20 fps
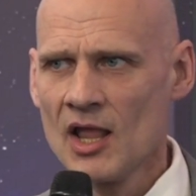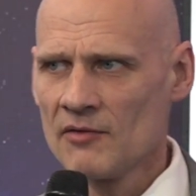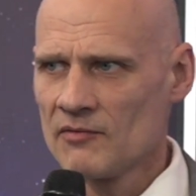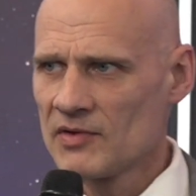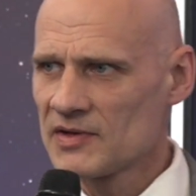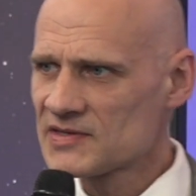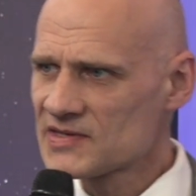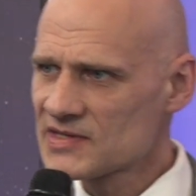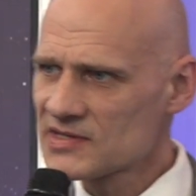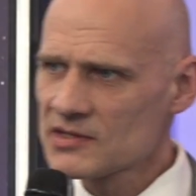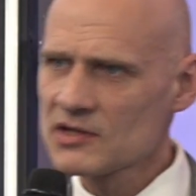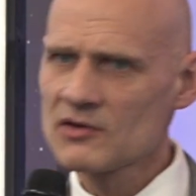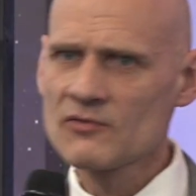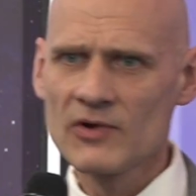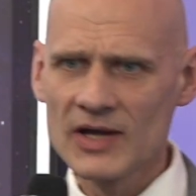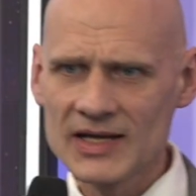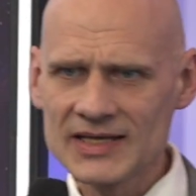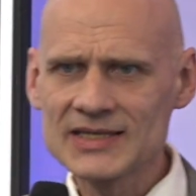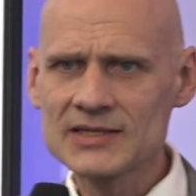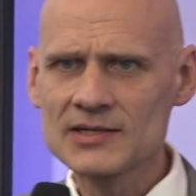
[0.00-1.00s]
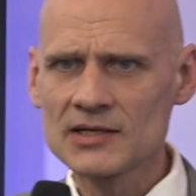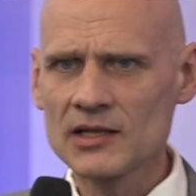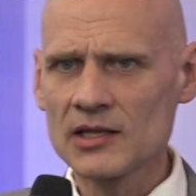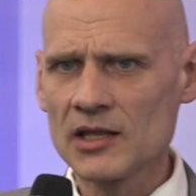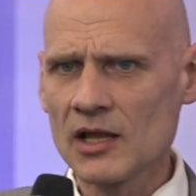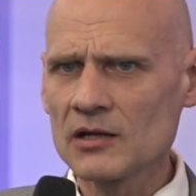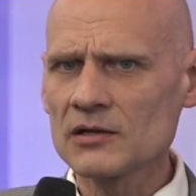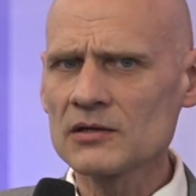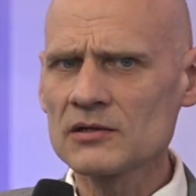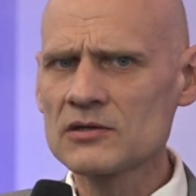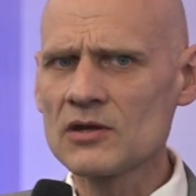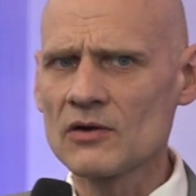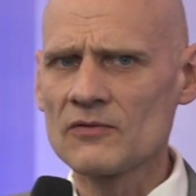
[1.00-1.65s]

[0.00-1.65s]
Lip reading: with quite a lot